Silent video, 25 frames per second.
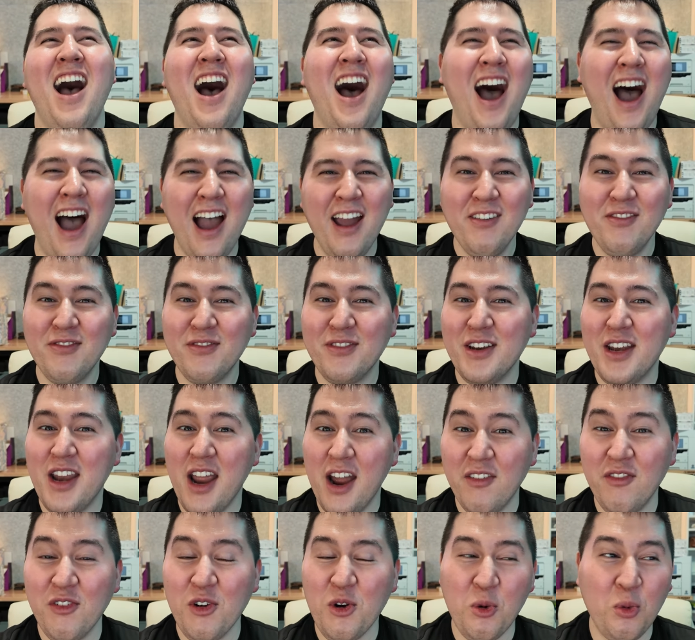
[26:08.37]
I've
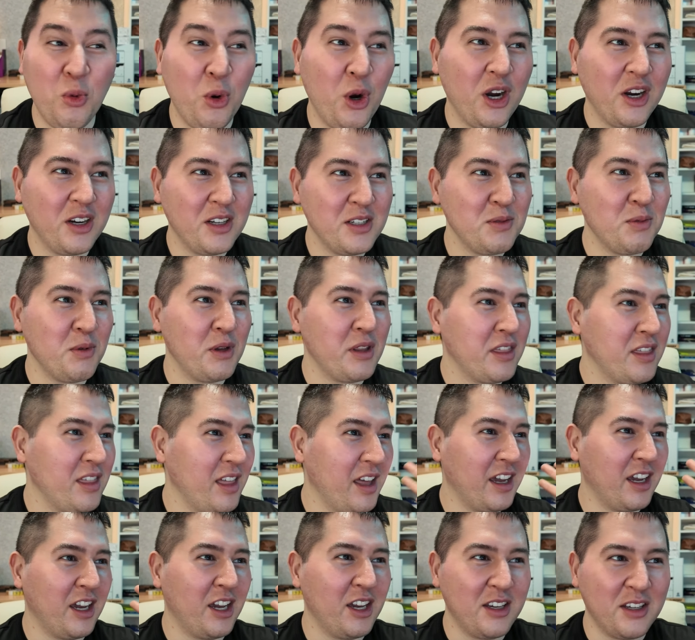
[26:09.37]
never worked with
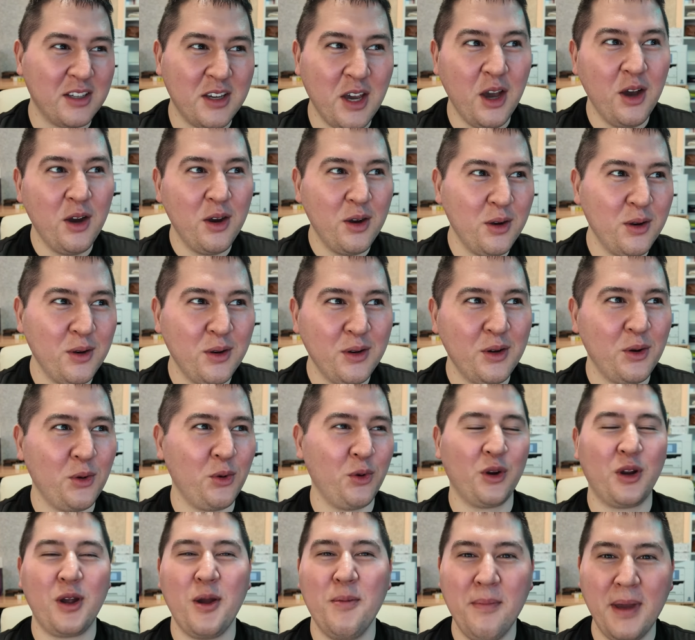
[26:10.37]
like code
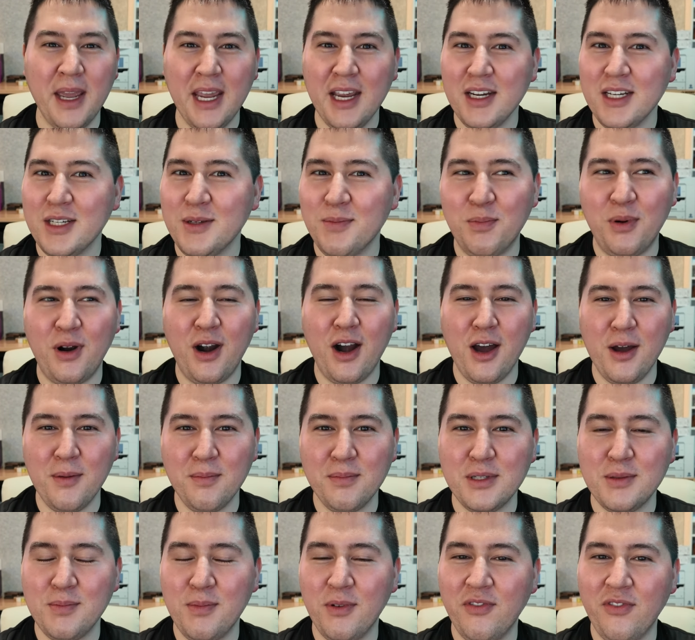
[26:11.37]
or command
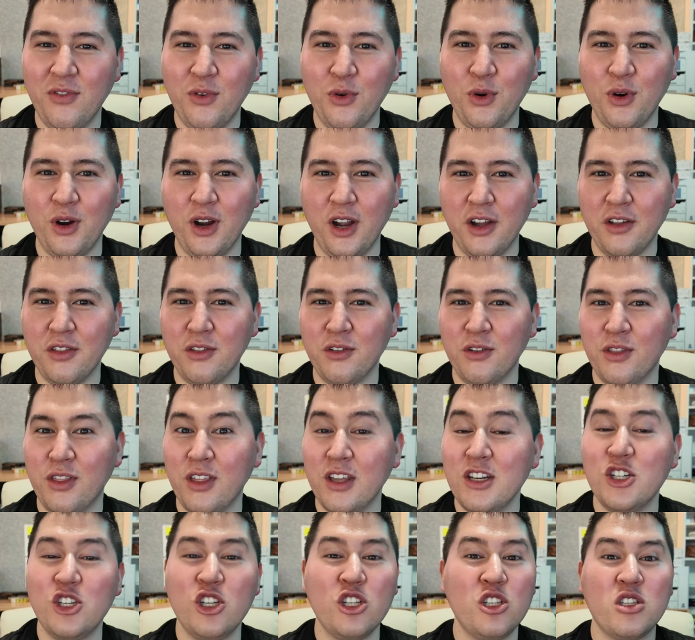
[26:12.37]
prompts before, other
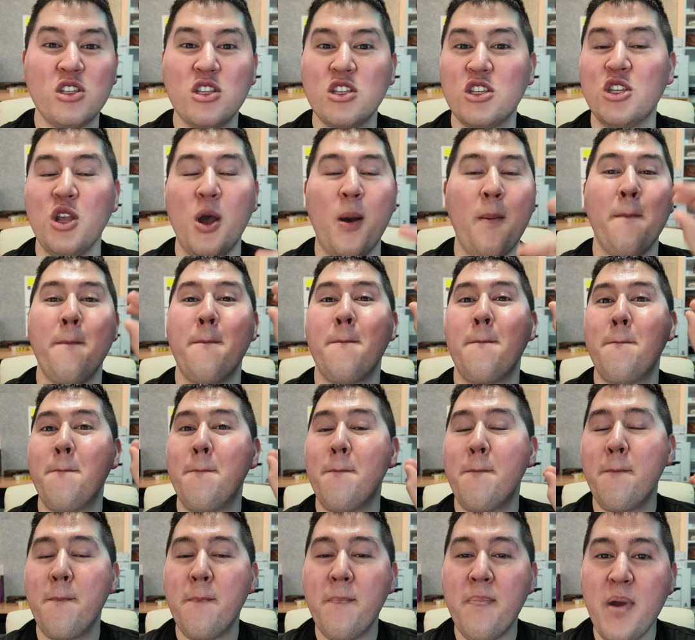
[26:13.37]
than just some
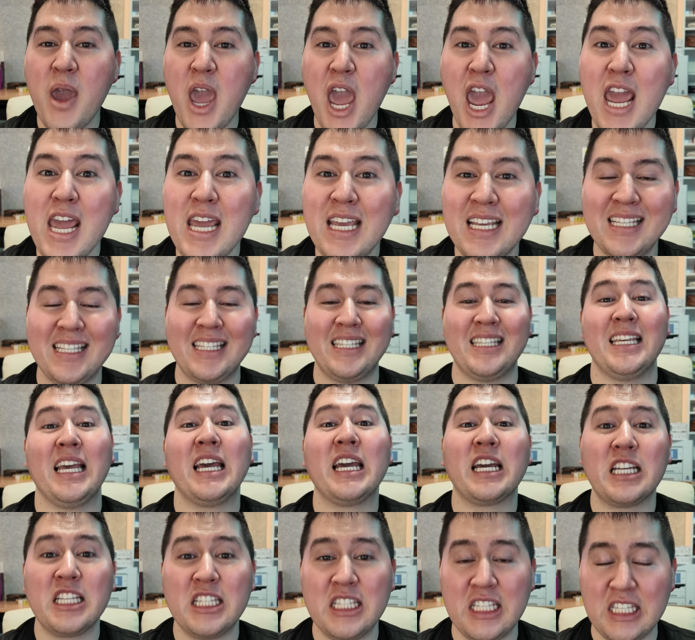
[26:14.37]

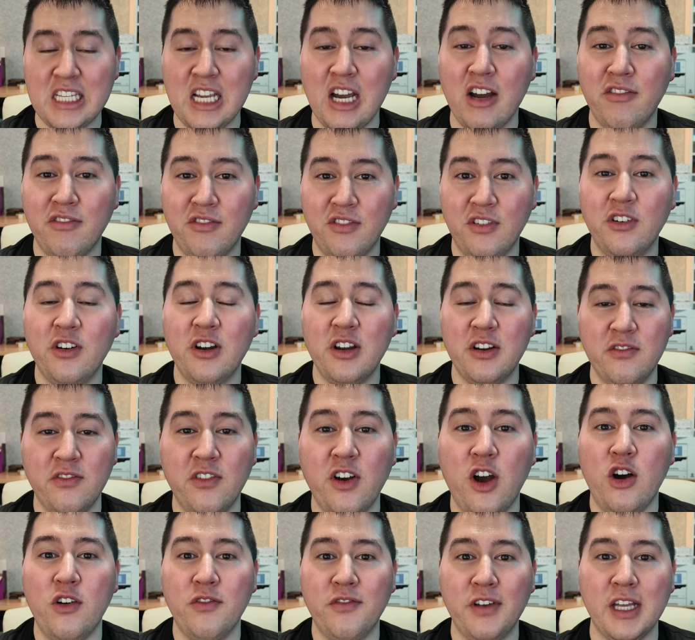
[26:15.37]
basic stuff
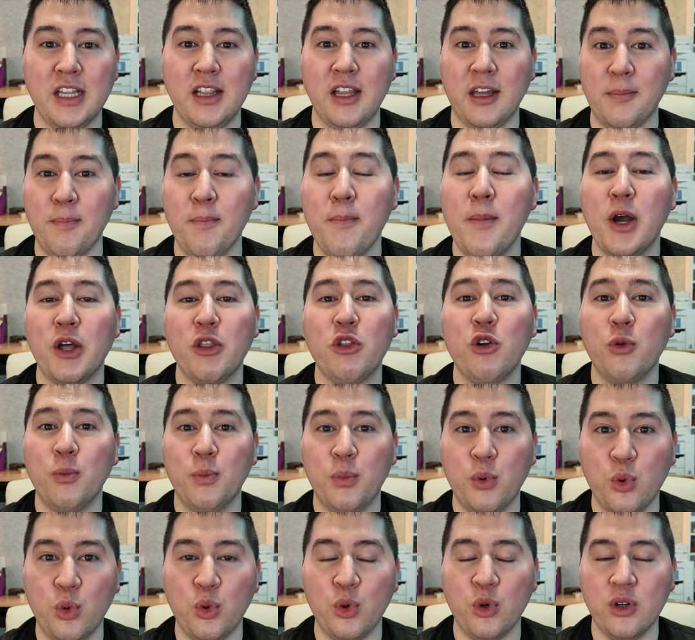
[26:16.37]
involving like
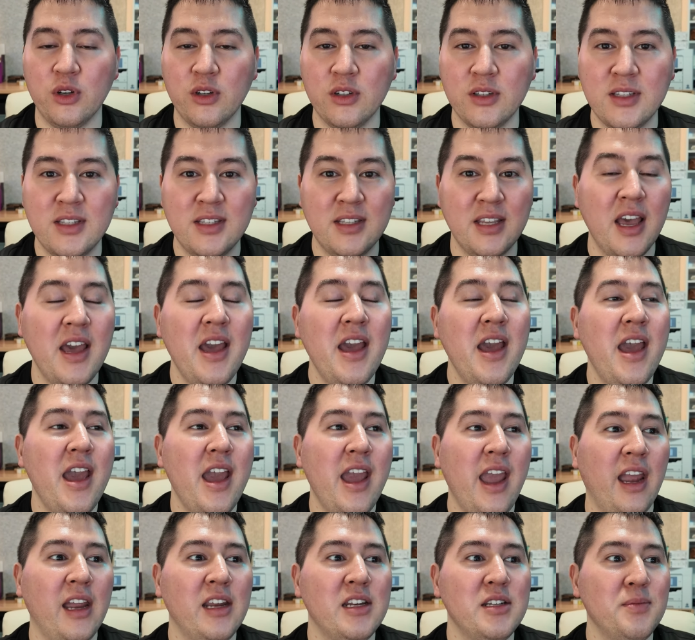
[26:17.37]
motherboards
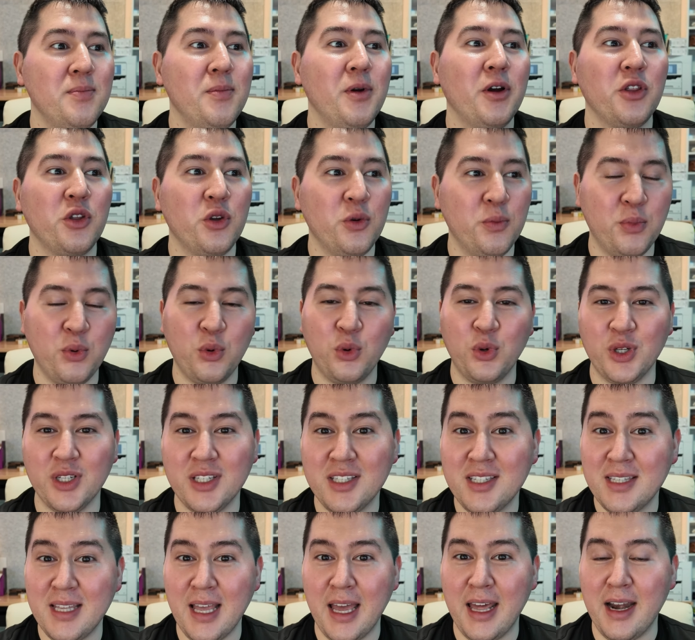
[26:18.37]
and
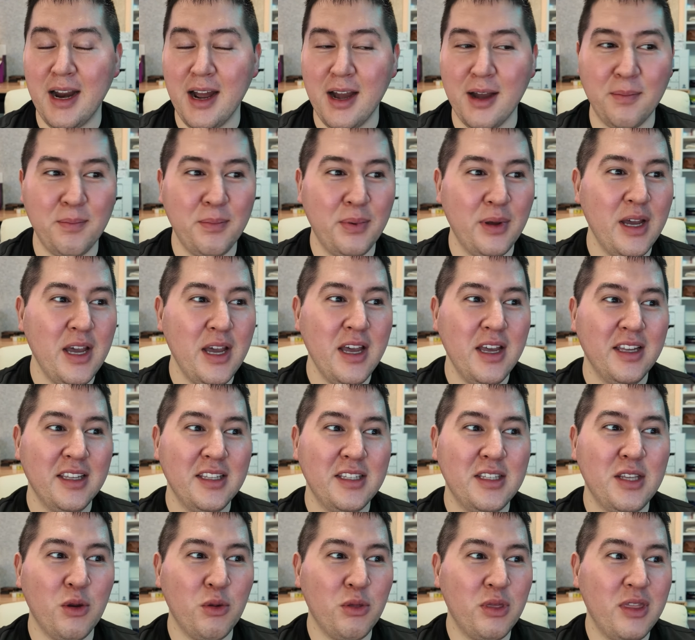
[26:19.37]
motherboard setup.
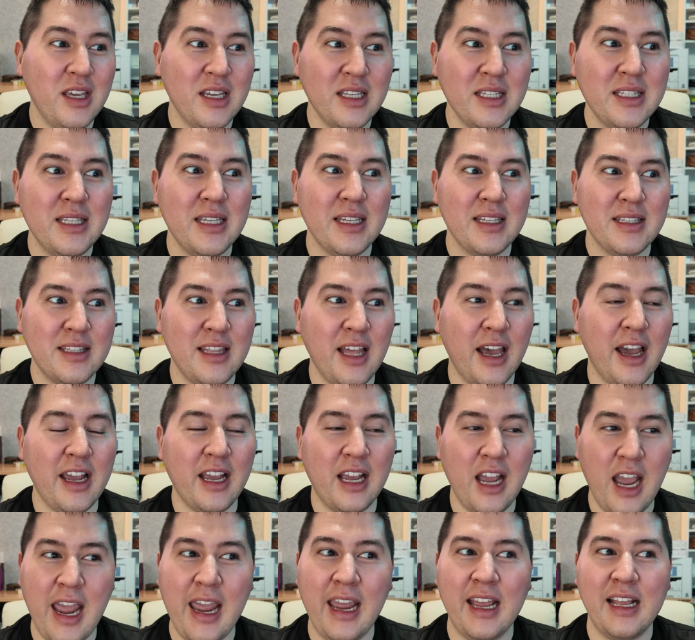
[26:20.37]
So this is
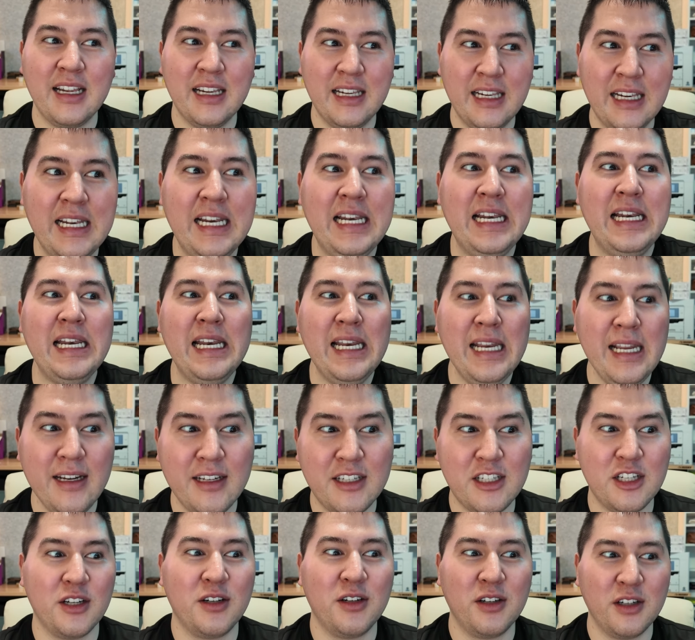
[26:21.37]
like
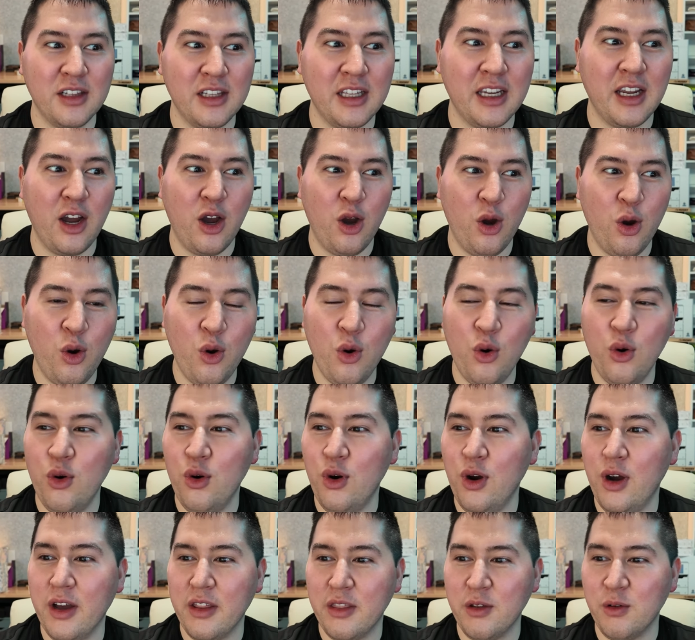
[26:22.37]
literally a
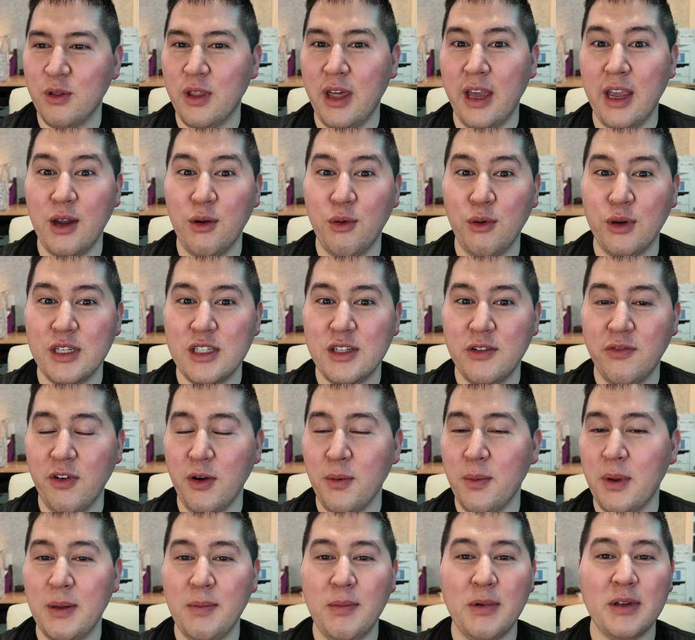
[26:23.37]
whole other language
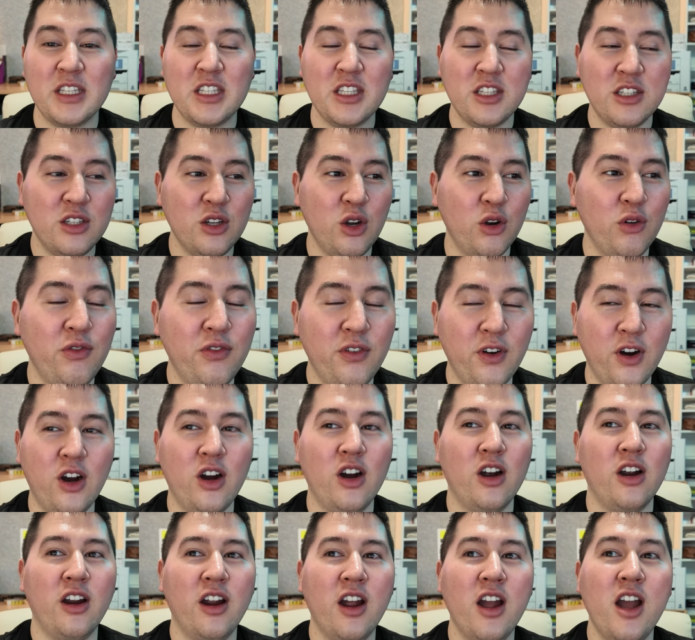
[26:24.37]
for me, but so
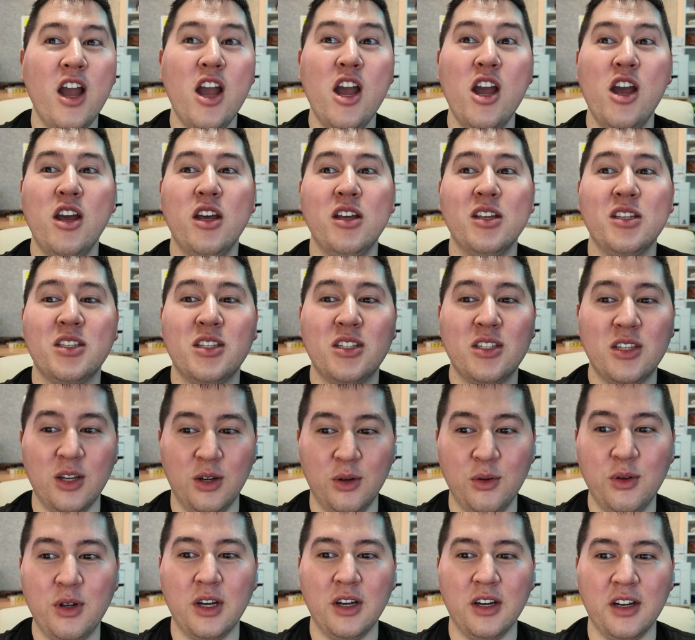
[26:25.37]
far,
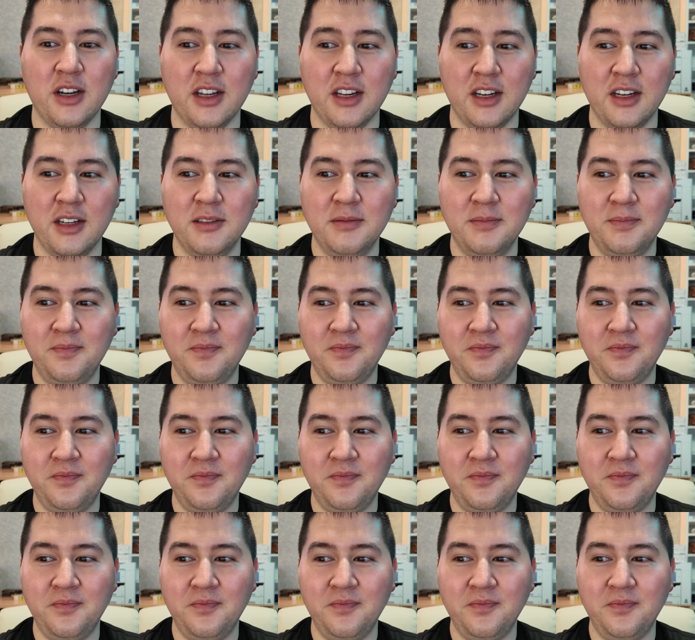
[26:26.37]
so good.